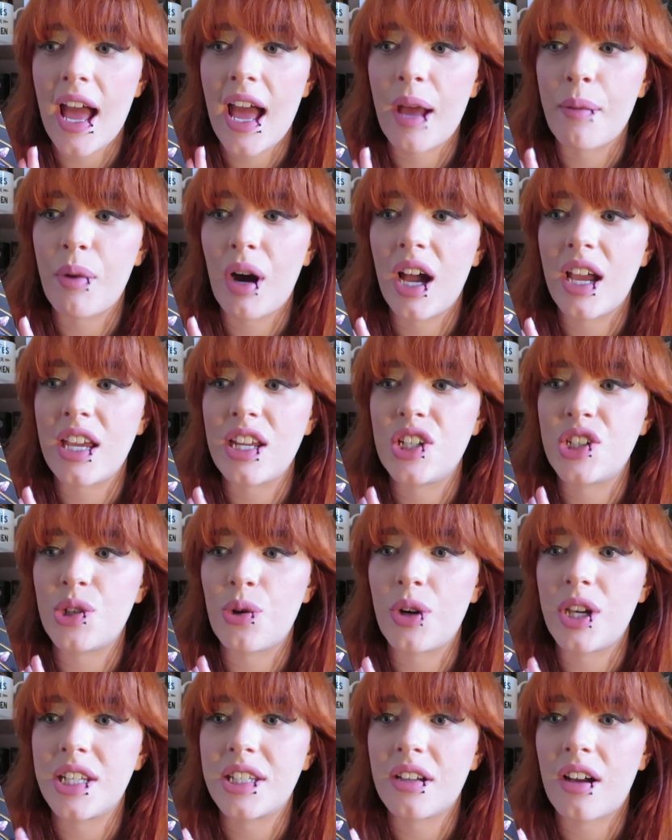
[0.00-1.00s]
I
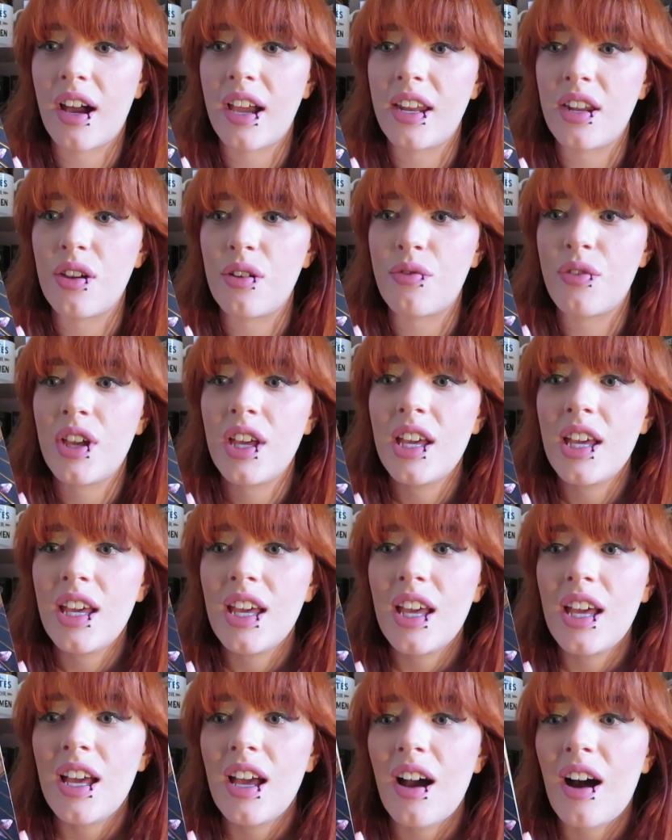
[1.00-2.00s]
enjoyed kind of,
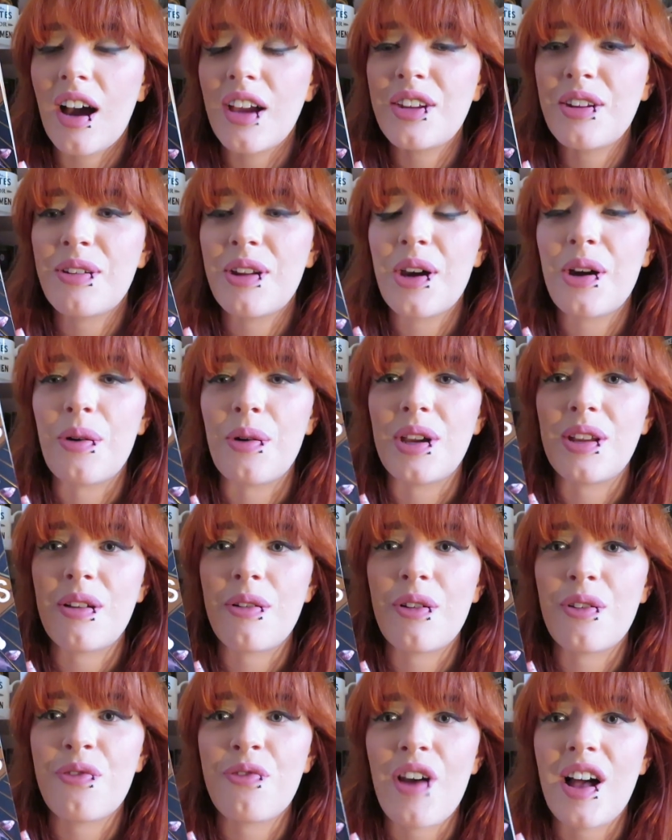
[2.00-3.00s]
I don't know, it
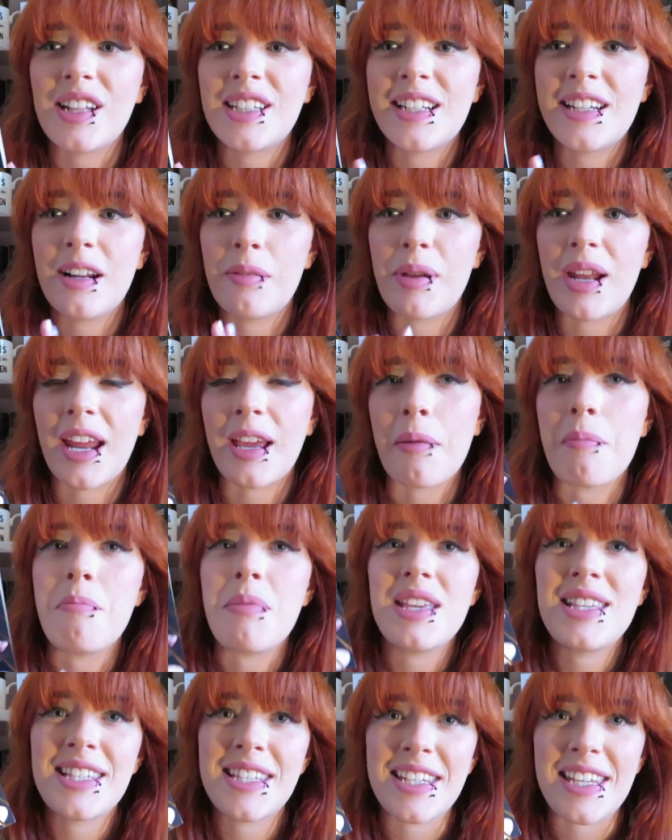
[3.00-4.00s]
felt a little bit like
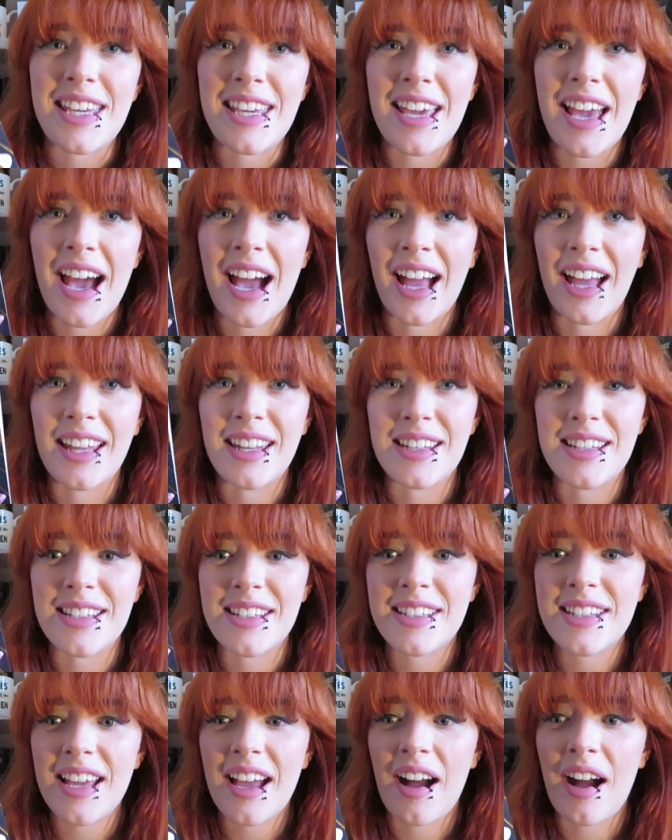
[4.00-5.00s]
misty,
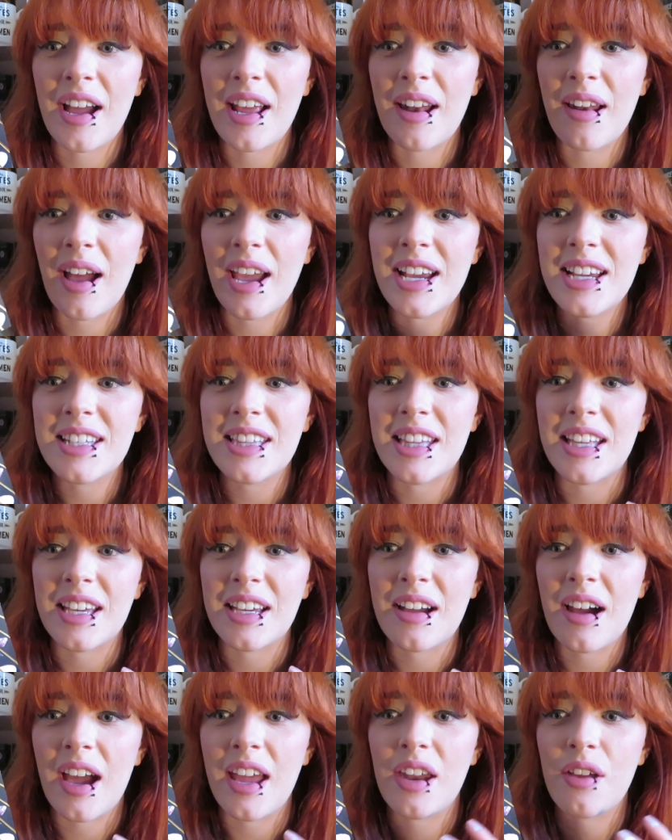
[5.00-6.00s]
and I liked the
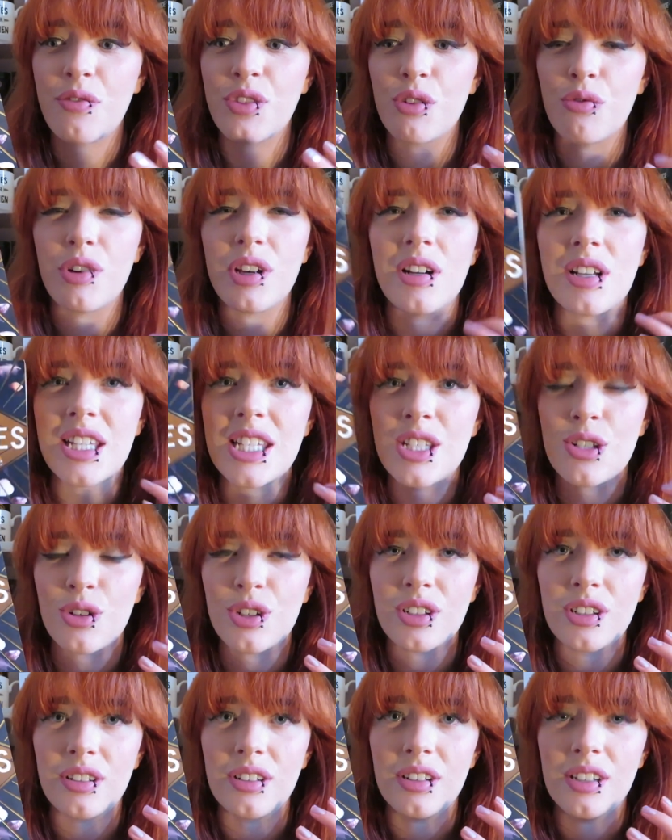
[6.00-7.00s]
kind of the real
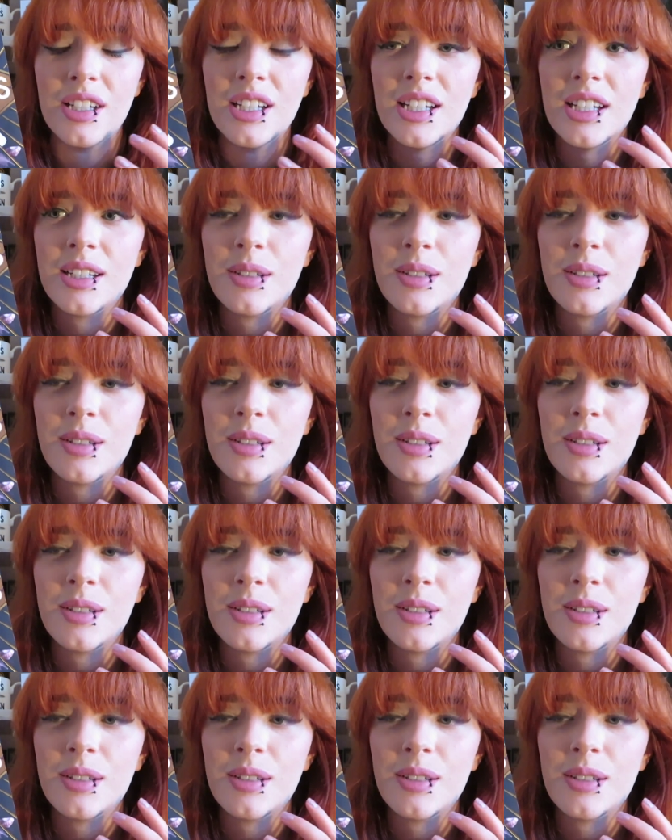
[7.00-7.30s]
subtle